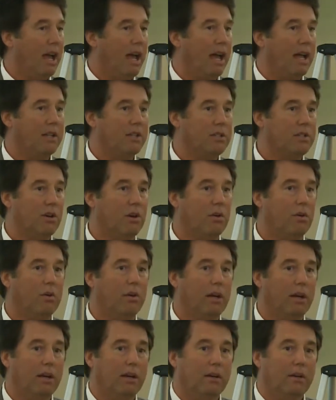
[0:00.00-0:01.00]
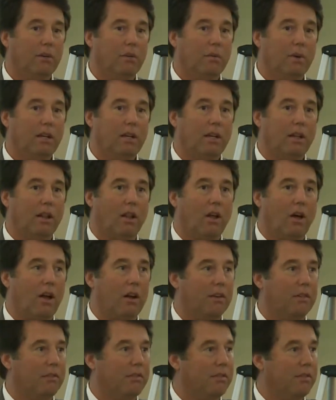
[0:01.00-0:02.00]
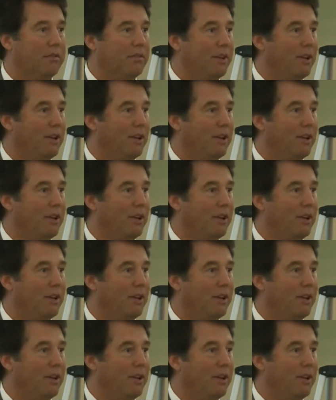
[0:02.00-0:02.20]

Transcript: And so we did a lot of,